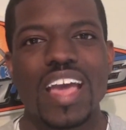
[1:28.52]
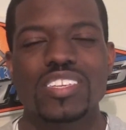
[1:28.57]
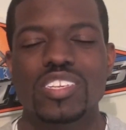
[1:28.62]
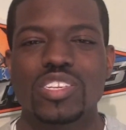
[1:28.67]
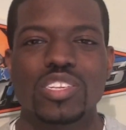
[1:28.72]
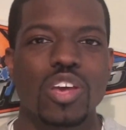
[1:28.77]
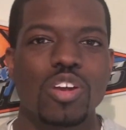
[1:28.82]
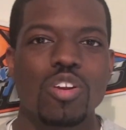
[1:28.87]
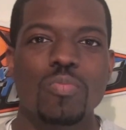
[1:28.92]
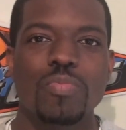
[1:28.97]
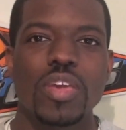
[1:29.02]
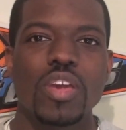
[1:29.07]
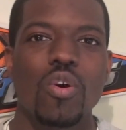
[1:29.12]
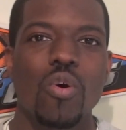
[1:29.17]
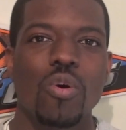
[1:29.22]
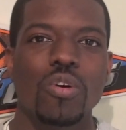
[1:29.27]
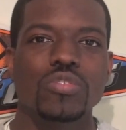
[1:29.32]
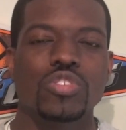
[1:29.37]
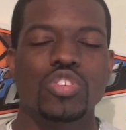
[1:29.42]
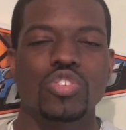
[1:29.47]
ass is gonna be
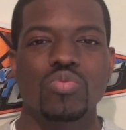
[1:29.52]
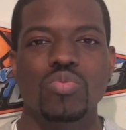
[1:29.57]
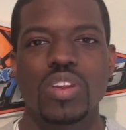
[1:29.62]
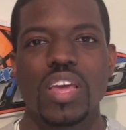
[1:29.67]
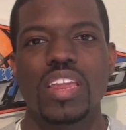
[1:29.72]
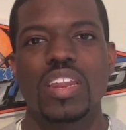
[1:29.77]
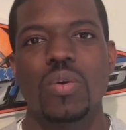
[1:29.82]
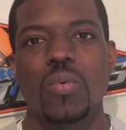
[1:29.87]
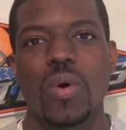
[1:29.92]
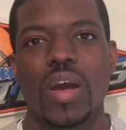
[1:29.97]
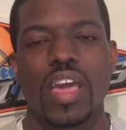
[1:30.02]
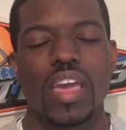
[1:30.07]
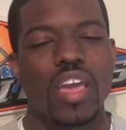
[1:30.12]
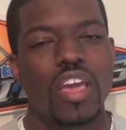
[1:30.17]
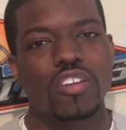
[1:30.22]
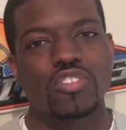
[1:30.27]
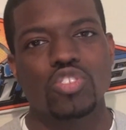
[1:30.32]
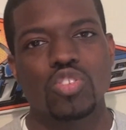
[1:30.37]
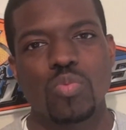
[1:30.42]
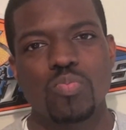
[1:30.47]
going soon anyway.
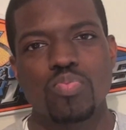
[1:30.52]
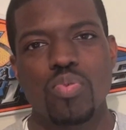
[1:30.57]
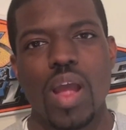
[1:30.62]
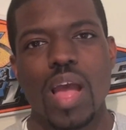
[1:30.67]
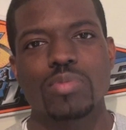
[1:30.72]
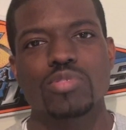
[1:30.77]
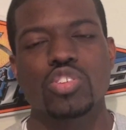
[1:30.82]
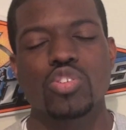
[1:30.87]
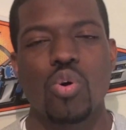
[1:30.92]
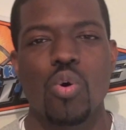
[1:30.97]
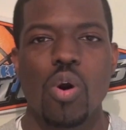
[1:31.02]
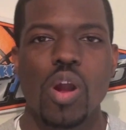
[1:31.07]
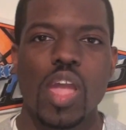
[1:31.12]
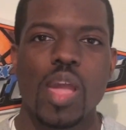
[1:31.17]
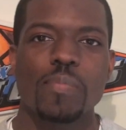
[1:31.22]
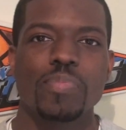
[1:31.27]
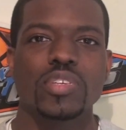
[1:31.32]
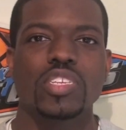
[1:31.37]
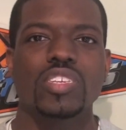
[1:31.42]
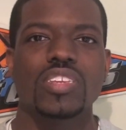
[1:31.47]
So props to
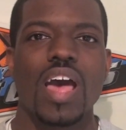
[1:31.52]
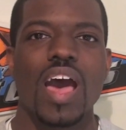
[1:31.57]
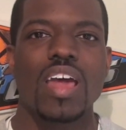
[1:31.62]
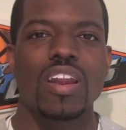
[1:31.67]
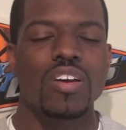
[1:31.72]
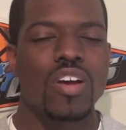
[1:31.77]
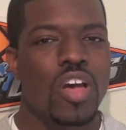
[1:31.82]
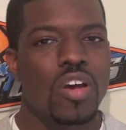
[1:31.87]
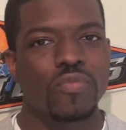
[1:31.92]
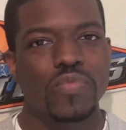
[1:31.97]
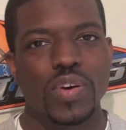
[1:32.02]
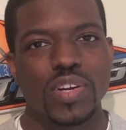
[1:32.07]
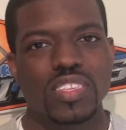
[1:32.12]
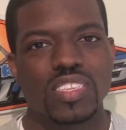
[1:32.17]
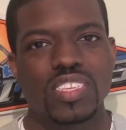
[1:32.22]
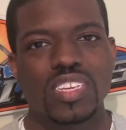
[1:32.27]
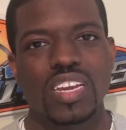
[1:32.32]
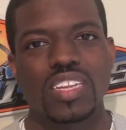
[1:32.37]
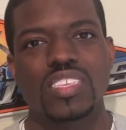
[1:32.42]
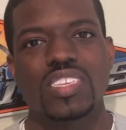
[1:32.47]
Jorge Posada for
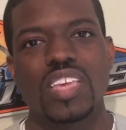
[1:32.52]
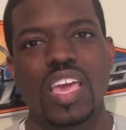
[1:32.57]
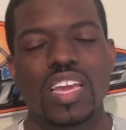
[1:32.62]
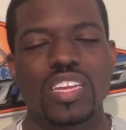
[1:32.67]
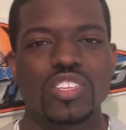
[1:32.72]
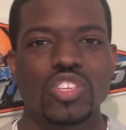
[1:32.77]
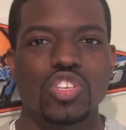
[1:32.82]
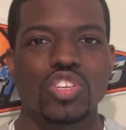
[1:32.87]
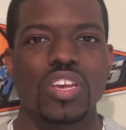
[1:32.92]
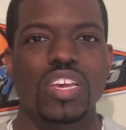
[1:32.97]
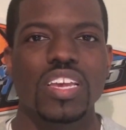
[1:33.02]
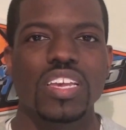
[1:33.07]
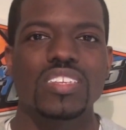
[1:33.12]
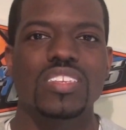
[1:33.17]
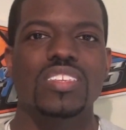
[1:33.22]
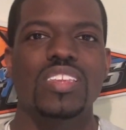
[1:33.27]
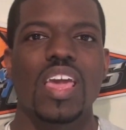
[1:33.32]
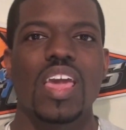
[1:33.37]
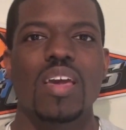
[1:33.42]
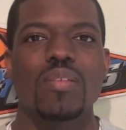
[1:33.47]
dictating to
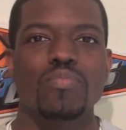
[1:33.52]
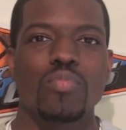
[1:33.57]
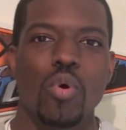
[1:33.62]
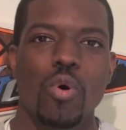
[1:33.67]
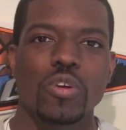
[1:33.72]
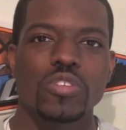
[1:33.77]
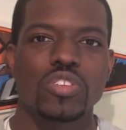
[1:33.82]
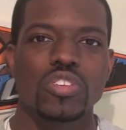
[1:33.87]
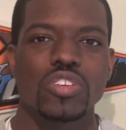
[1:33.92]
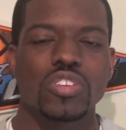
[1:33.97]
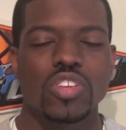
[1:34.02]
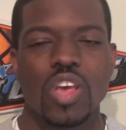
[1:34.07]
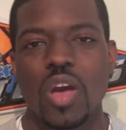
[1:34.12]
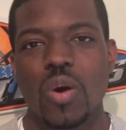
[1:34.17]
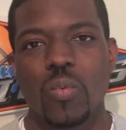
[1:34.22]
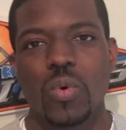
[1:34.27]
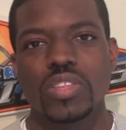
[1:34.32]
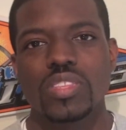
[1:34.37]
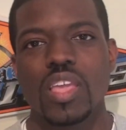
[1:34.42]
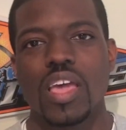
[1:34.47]
his damn bosses
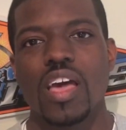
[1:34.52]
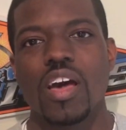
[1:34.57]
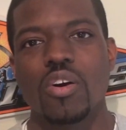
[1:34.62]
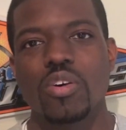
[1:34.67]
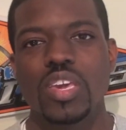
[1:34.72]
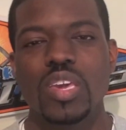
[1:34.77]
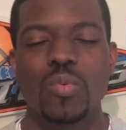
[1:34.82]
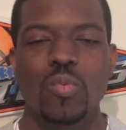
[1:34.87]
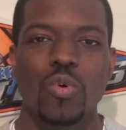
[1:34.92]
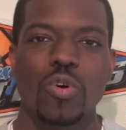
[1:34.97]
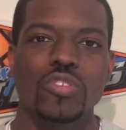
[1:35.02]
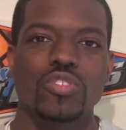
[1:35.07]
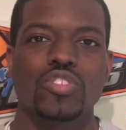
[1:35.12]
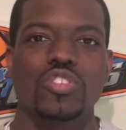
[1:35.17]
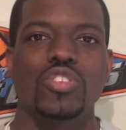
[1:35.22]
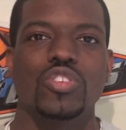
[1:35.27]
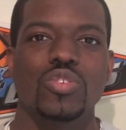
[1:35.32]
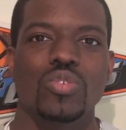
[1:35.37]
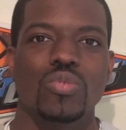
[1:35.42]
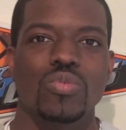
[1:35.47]
what the hell he wants
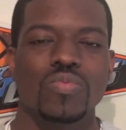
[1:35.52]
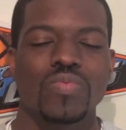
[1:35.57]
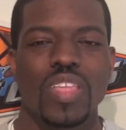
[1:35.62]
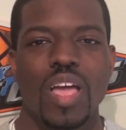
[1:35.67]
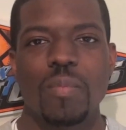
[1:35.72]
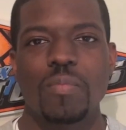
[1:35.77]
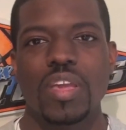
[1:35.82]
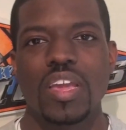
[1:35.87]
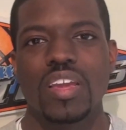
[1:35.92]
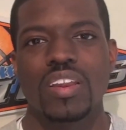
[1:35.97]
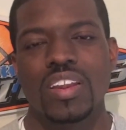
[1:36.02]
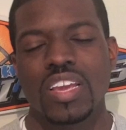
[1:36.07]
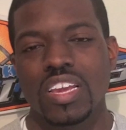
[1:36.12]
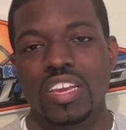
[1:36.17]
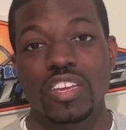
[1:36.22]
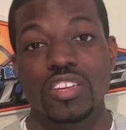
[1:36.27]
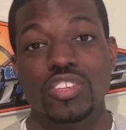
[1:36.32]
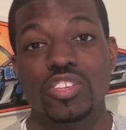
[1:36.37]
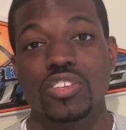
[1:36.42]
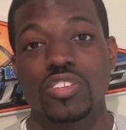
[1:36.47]
to do. I mean,
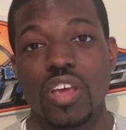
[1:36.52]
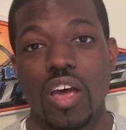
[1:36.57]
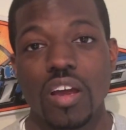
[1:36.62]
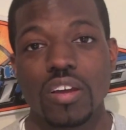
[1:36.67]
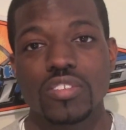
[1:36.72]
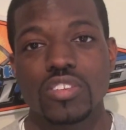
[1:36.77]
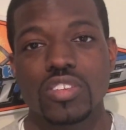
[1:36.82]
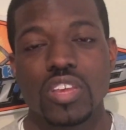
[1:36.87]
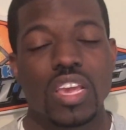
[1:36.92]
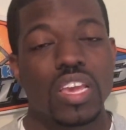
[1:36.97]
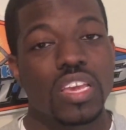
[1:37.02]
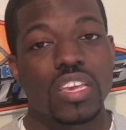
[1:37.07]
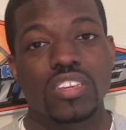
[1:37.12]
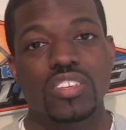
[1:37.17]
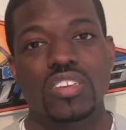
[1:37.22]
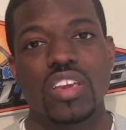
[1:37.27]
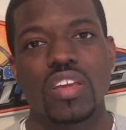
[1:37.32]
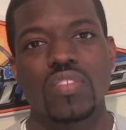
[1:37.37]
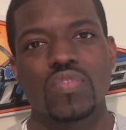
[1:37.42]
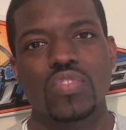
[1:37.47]
he sucks,
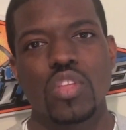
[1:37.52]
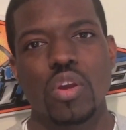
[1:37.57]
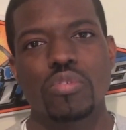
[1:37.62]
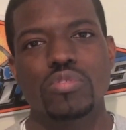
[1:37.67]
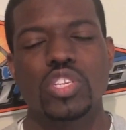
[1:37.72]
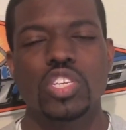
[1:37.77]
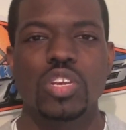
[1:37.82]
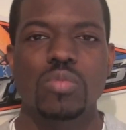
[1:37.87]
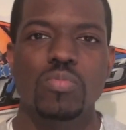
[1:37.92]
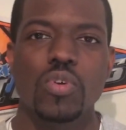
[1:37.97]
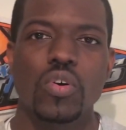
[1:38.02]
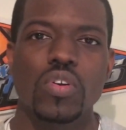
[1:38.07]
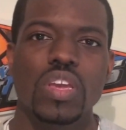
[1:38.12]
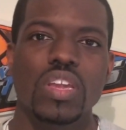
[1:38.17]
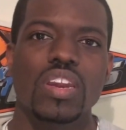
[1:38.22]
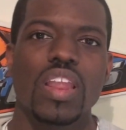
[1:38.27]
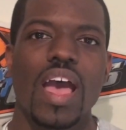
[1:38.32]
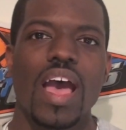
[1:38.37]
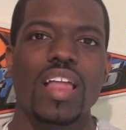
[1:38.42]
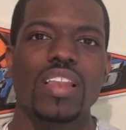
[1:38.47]
he's getting $13
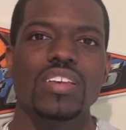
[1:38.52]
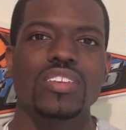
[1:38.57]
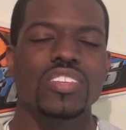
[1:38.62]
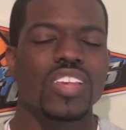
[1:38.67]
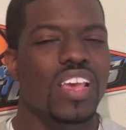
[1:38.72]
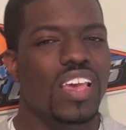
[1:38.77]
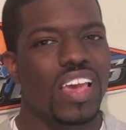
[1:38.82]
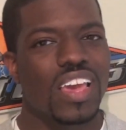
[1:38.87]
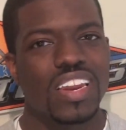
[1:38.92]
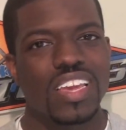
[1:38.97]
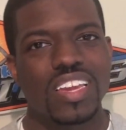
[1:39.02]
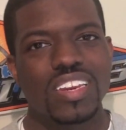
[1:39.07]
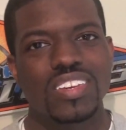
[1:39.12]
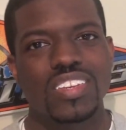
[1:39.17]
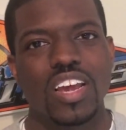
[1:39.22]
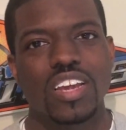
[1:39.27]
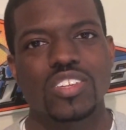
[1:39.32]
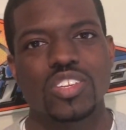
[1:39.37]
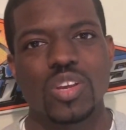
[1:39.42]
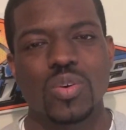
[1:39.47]
million, and he
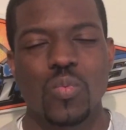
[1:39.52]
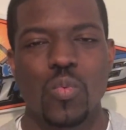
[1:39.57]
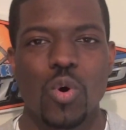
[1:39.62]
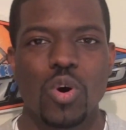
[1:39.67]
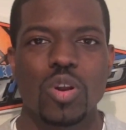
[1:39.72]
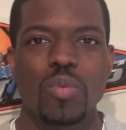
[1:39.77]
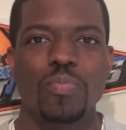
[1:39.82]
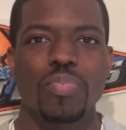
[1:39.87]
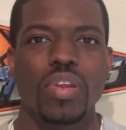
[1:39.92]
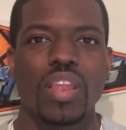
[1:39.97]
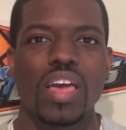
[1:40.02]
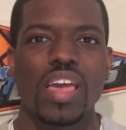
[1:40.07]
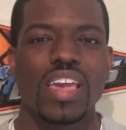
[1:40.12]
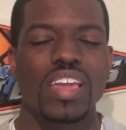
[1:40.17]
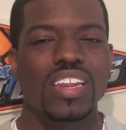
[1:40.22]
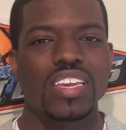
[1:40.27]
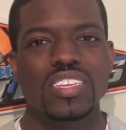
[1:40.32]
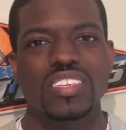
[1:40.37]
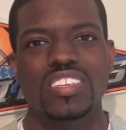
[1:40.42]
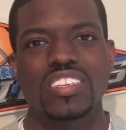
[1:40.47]
doesn't want to play,
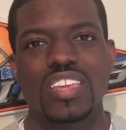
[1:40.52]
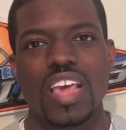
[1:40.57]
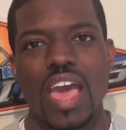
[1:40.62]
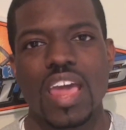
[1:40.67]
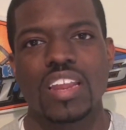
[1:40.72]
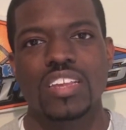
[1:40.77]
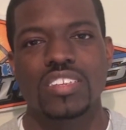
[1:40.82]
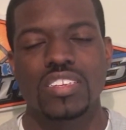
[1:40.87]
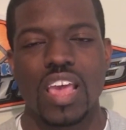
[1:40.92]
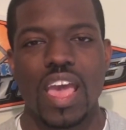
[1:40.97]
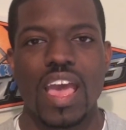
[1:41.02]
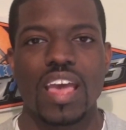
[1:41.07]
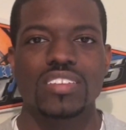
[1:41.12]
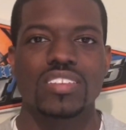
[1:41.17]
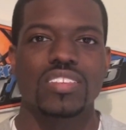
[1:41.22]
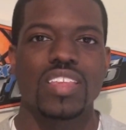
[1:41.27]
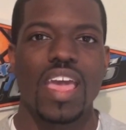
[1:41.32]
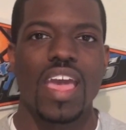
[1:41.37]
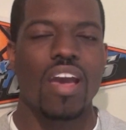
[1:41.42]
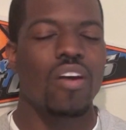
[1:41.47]
and he sat his
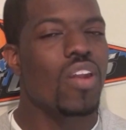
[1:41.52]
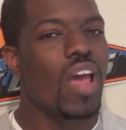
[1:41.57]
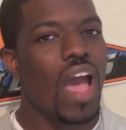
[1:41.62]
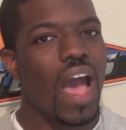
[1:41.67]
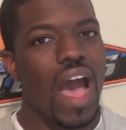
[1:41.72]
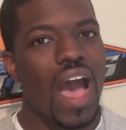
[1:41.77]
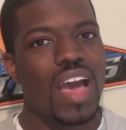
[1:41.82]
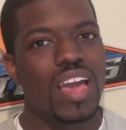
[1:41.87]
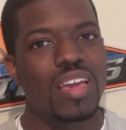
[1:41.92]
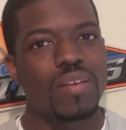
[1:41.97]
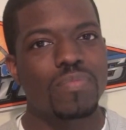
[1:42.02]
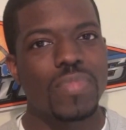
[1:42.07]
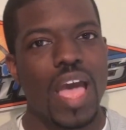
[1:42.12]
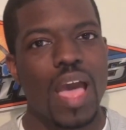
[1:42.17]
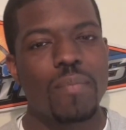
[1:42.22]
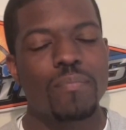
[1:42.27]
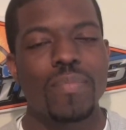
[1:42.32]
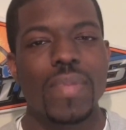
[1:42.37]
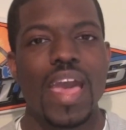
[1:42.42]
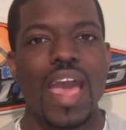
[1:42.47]
ass down. I am
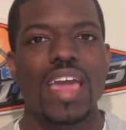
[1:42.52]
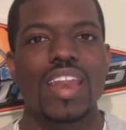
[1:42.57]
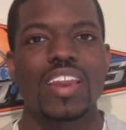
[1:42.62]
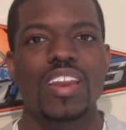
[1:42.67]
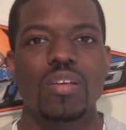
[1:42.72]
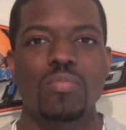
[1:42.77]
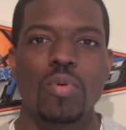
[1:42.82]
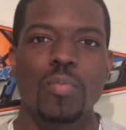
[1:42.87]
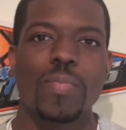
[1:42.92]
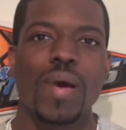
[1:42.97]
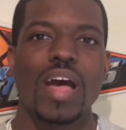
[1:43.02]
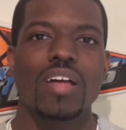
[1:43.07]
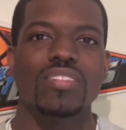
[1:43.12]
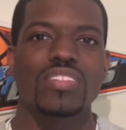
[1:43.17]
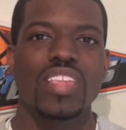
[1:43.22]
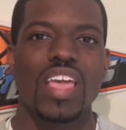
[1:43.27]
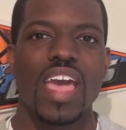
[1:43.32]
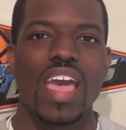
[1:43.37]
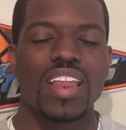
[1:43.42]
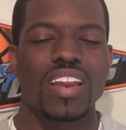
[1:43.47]
not mad at him
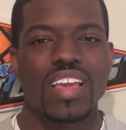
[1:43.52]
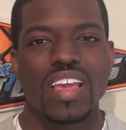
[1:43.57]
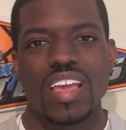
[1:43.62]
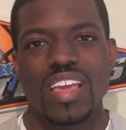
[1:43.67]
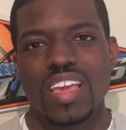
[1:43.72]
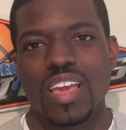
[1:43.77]
about that.